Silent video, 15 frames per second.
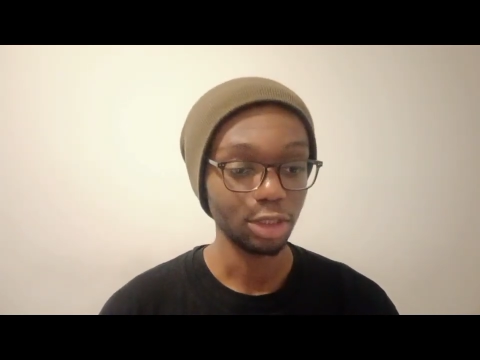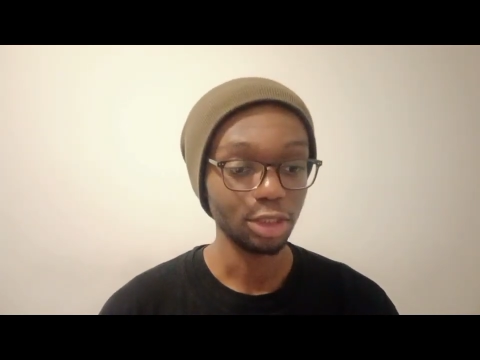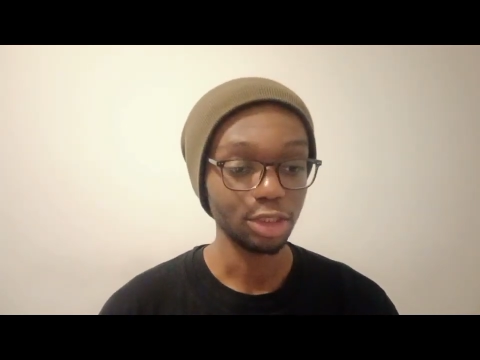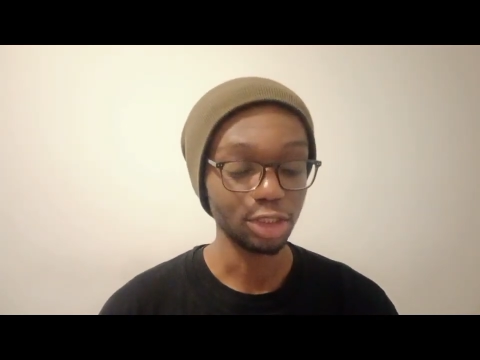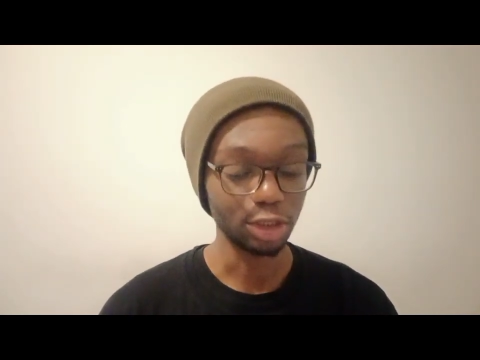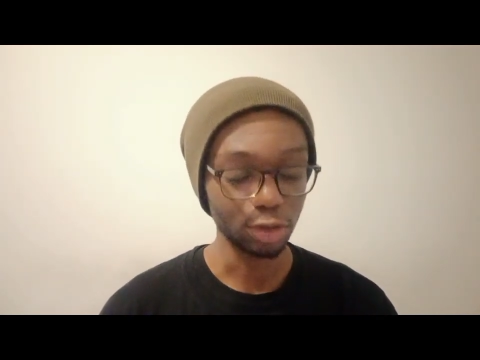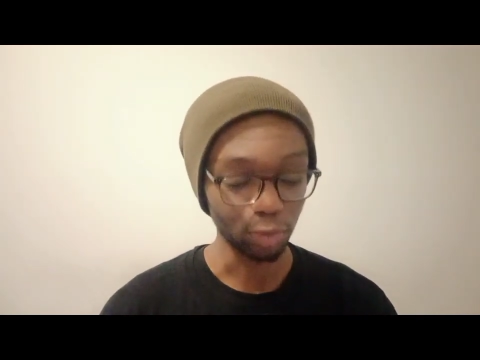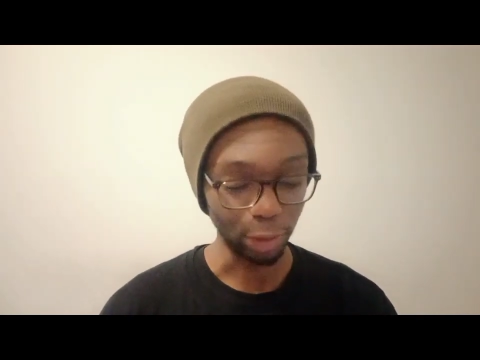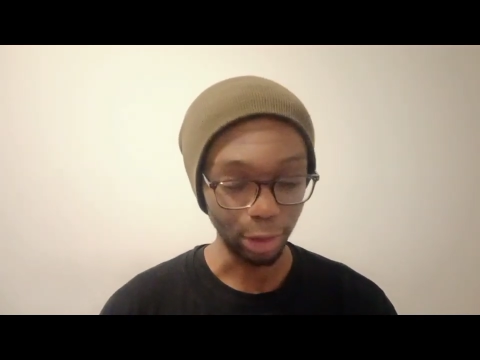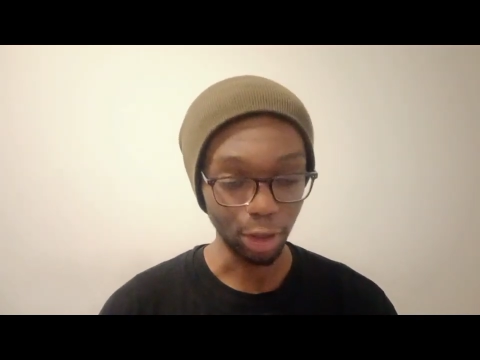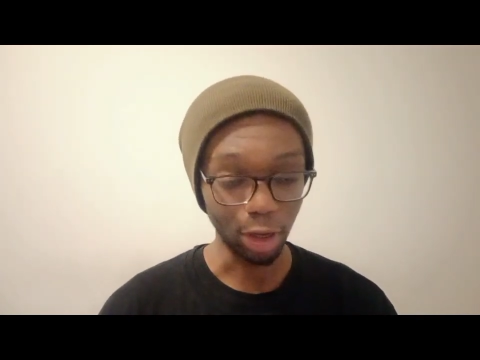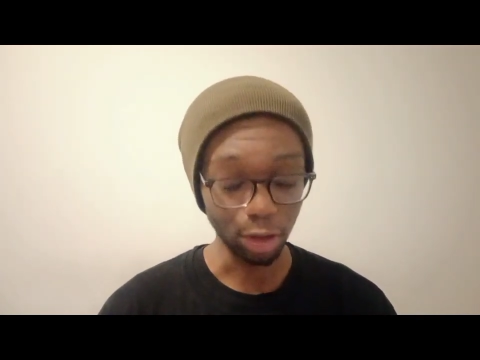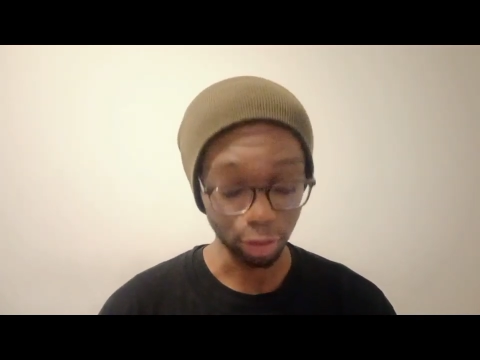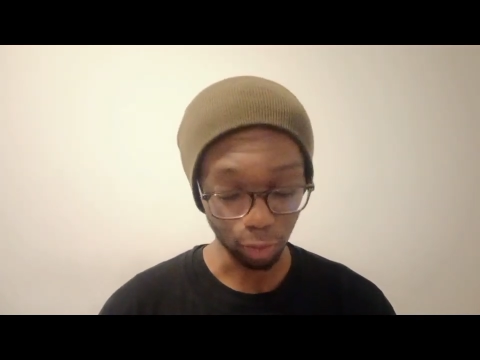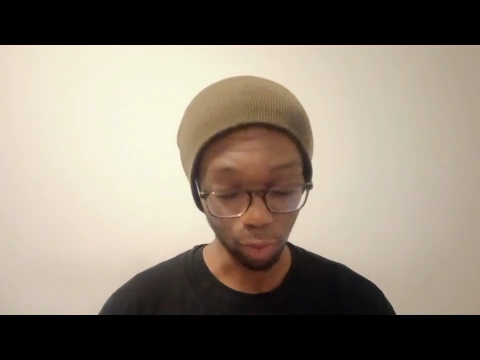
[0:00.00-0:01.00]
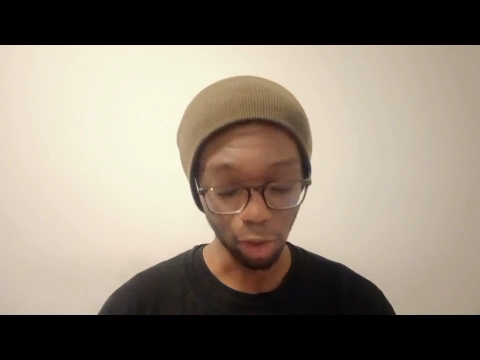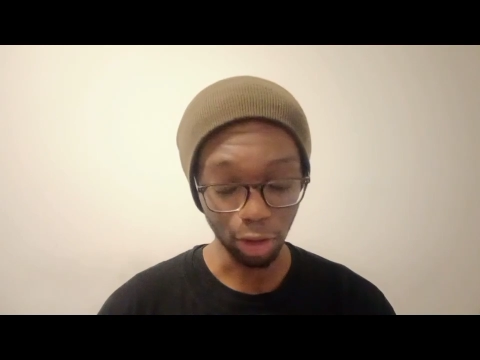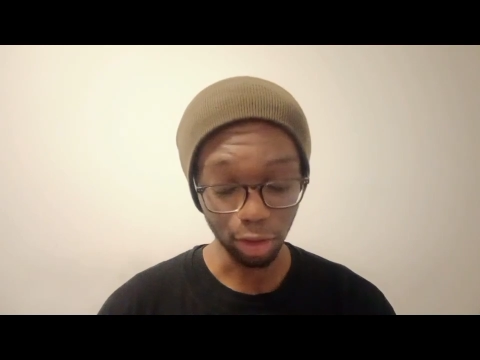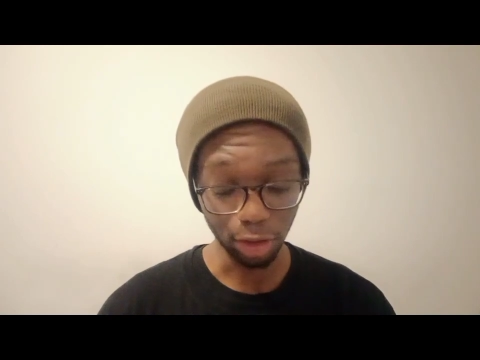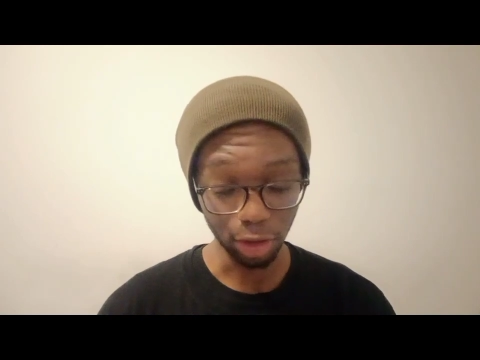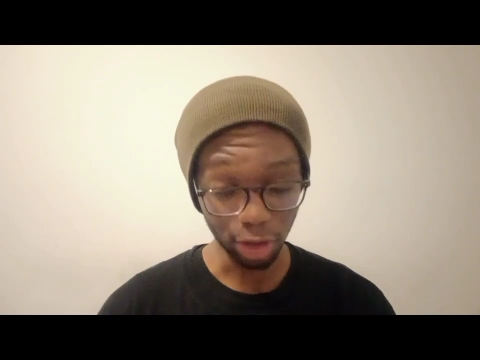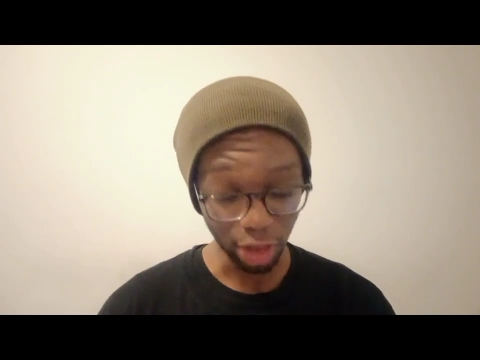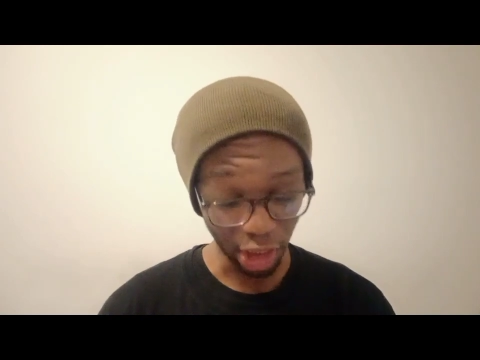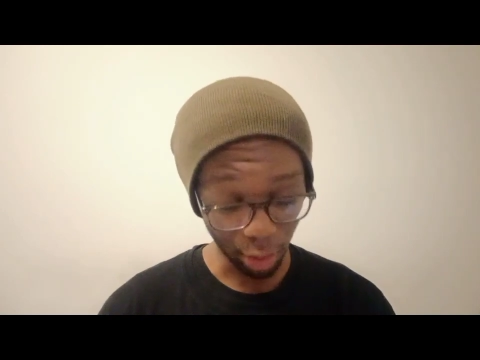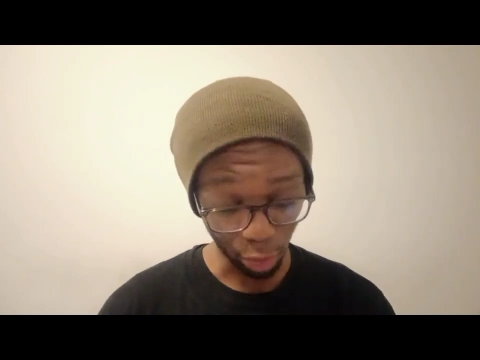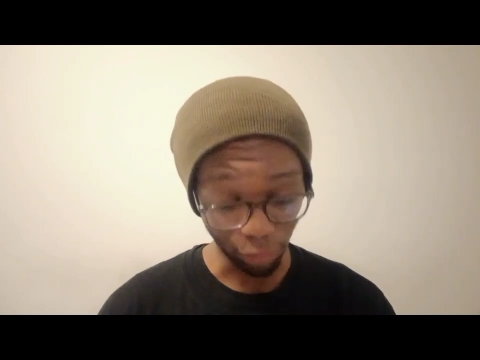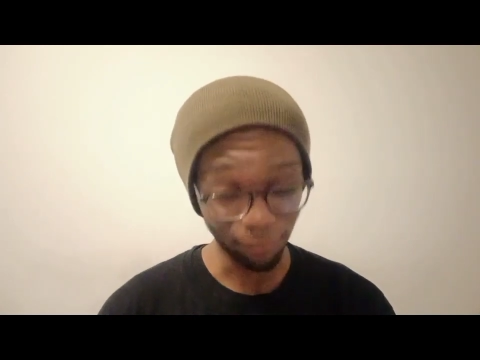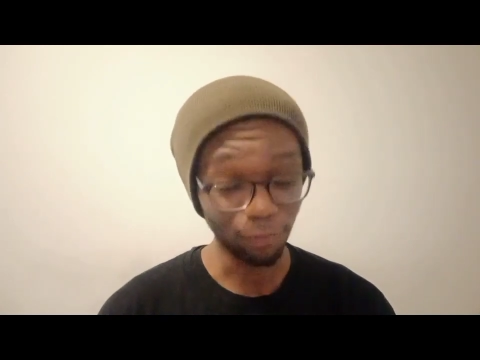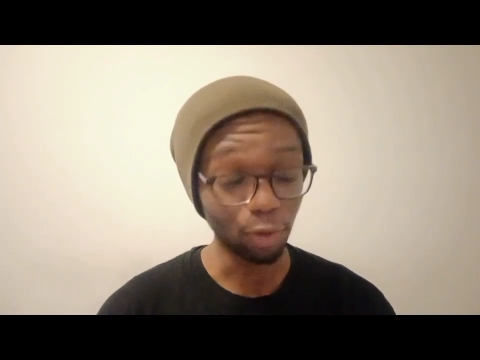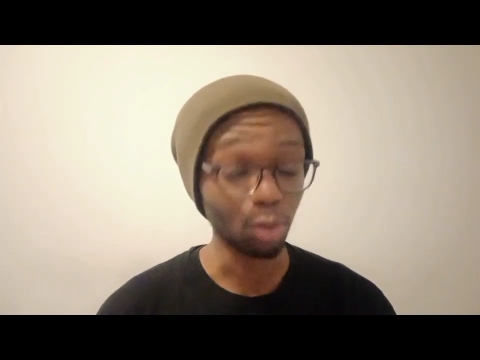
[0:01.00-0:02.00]
since we last won a game
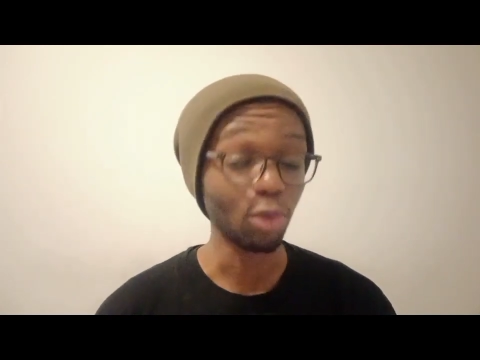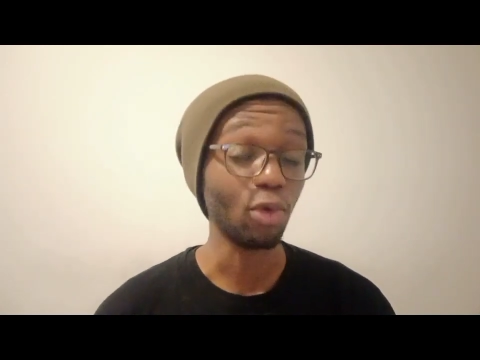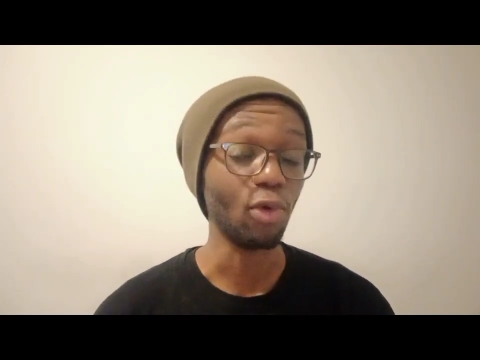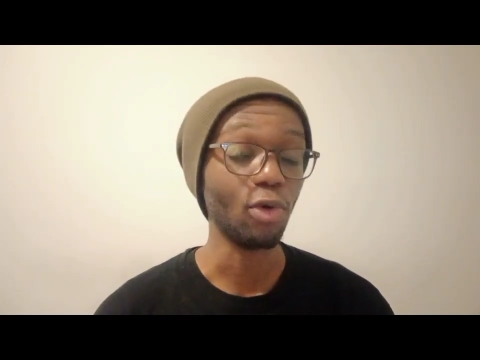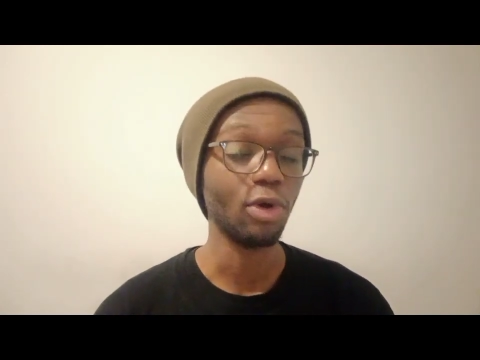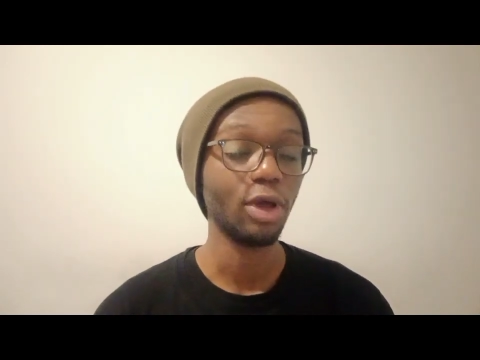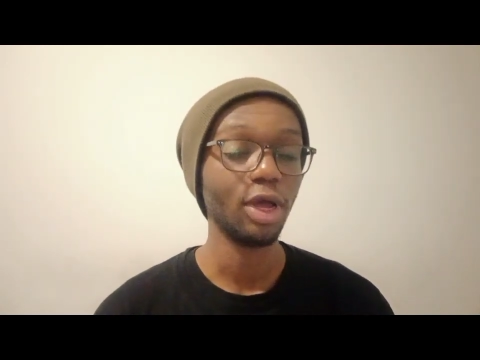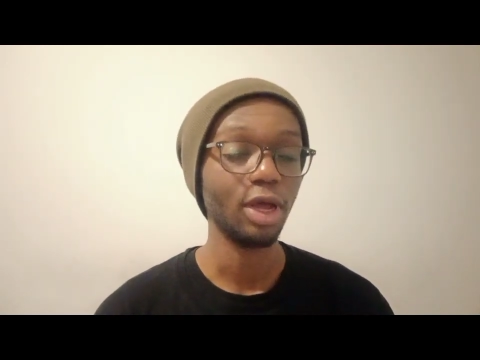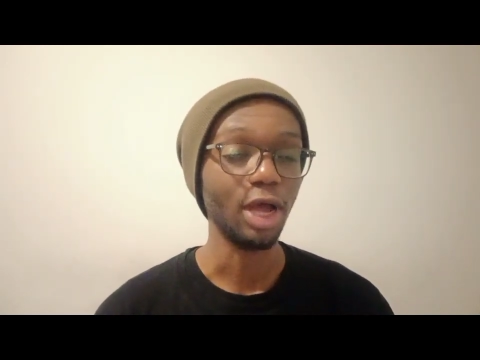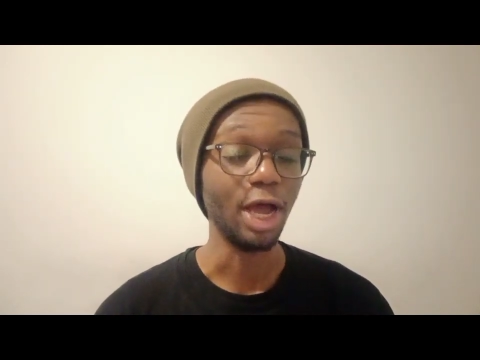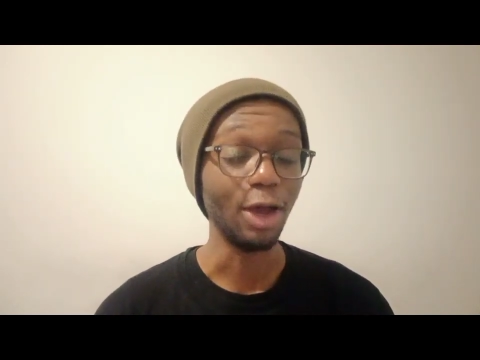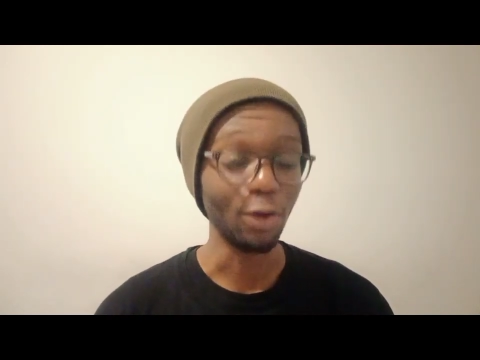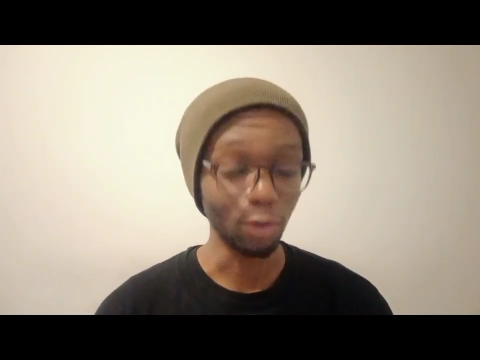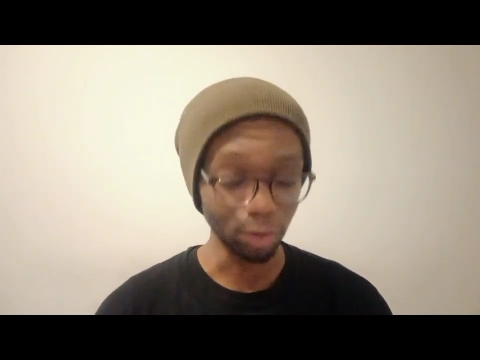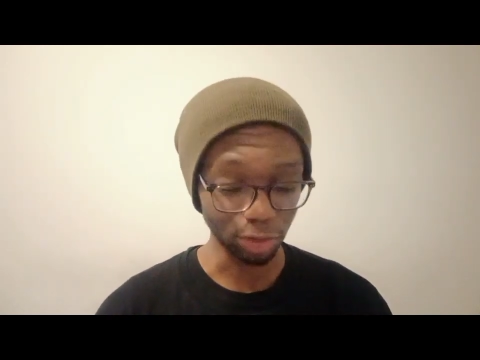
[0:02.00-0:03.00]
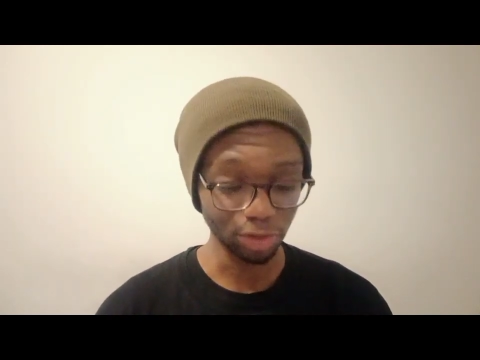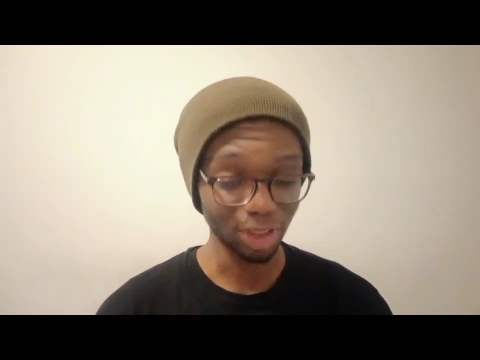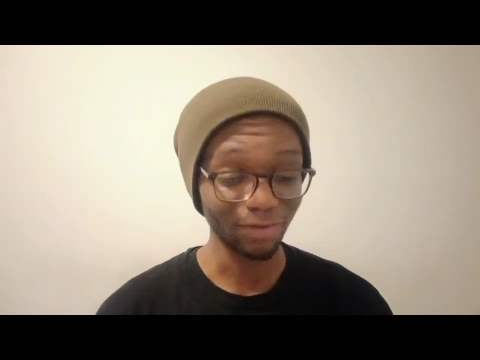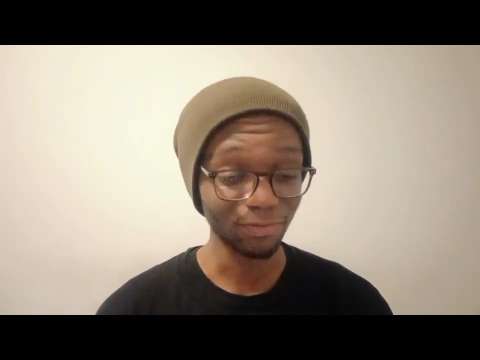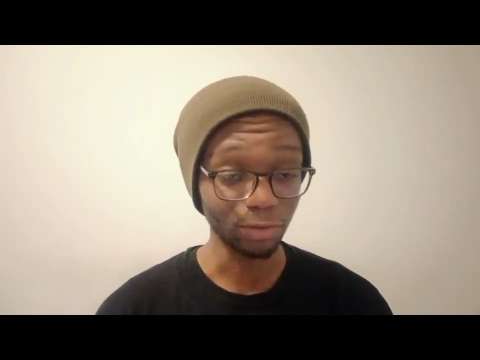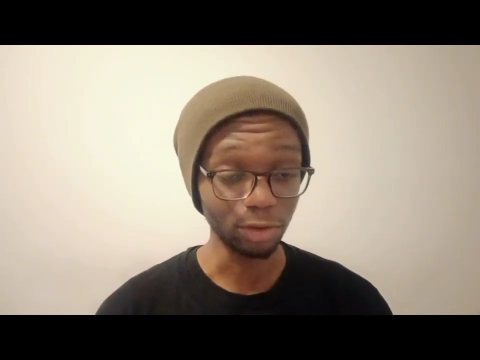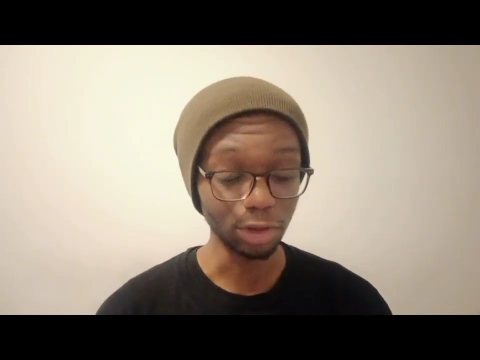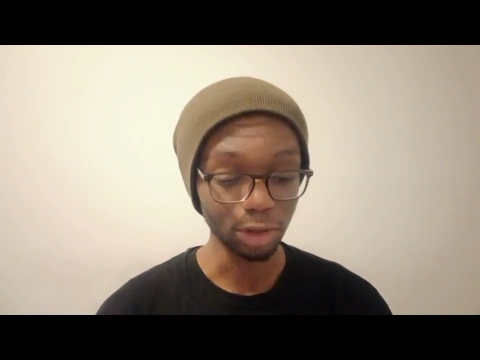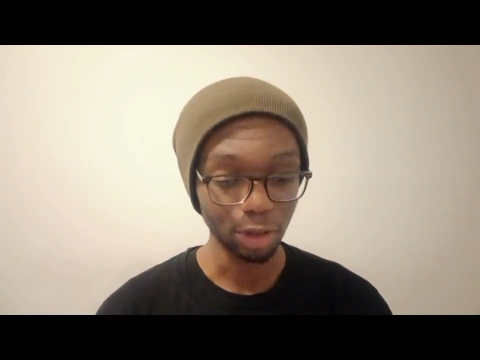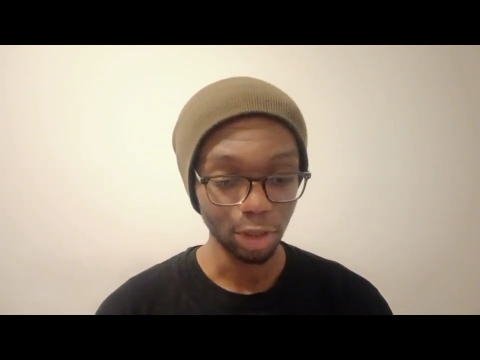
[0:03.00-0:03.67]
of football at Old Trafford.